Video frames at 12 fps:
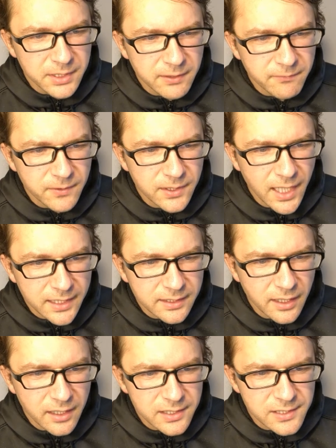but even that
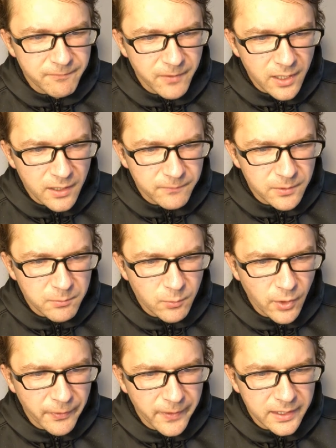lies far from
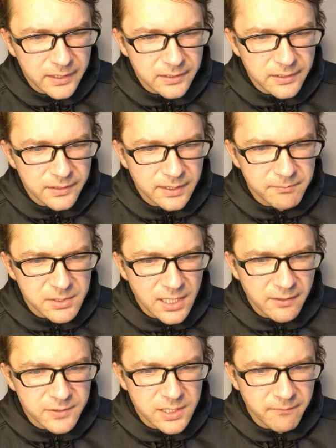what they
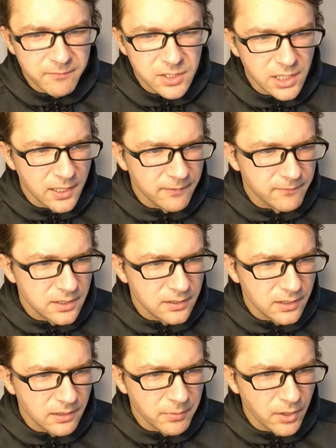themselves have achieved
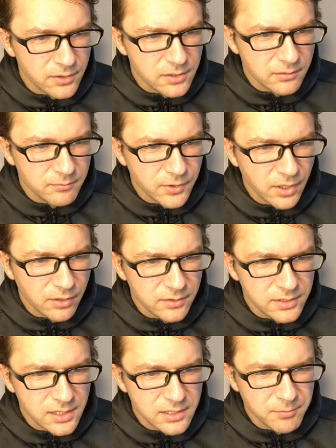in their personal
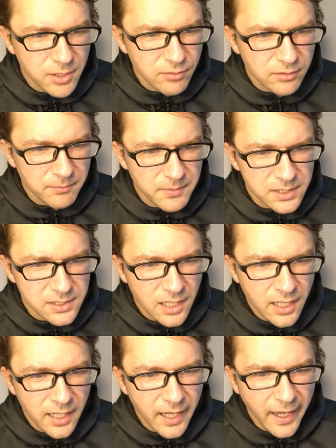progress as programmers
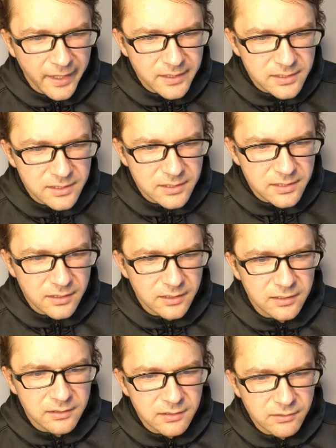and
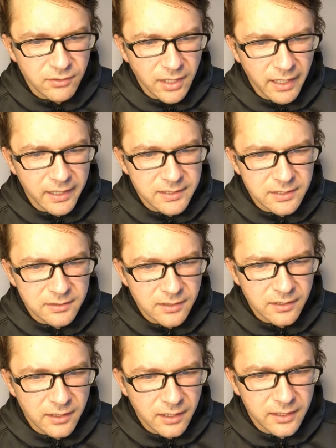in creating
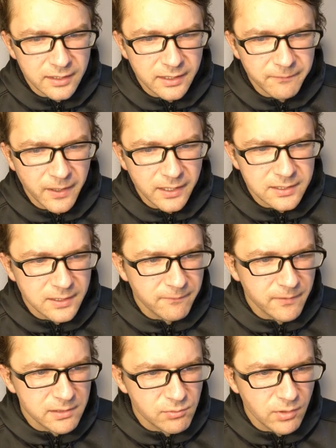their highly
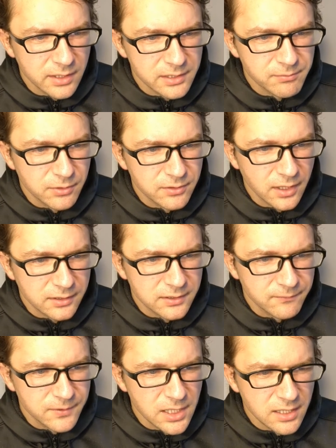effective as well as
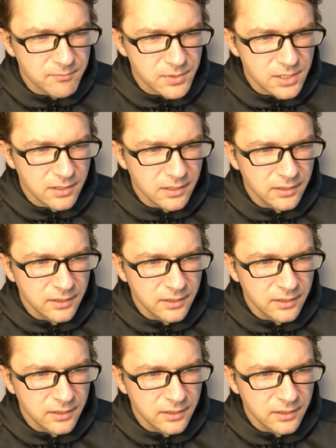productive teams.